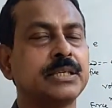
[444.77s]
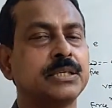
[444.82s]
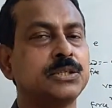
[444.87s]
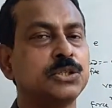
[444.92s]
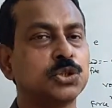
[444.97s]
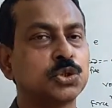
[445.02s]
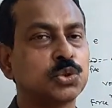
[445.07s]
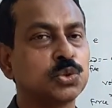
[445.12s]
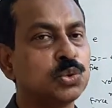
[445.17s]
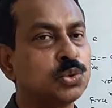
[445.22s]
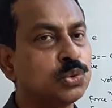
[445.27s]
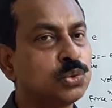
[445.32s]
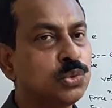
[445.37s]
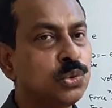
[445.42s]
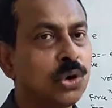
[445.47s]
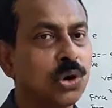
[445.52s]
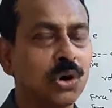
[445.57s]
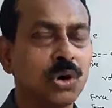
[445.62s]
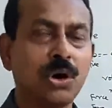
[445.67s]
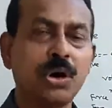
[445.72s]
screw rule
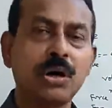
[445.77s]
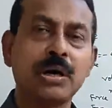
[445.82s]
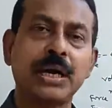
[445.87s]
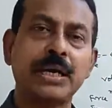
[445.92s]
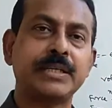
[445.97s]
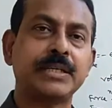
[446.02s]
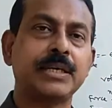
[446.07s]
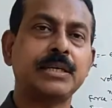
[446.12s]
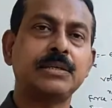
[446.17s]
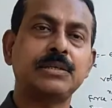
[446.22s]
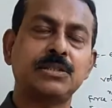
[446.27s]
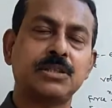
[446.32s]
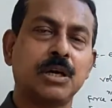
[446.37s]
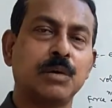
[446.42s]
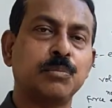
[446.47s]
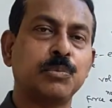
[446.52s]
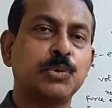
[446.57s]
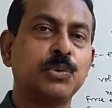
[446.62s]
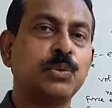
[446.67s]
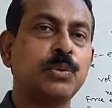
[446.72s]
or right hand thumb
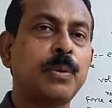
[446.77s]
rule.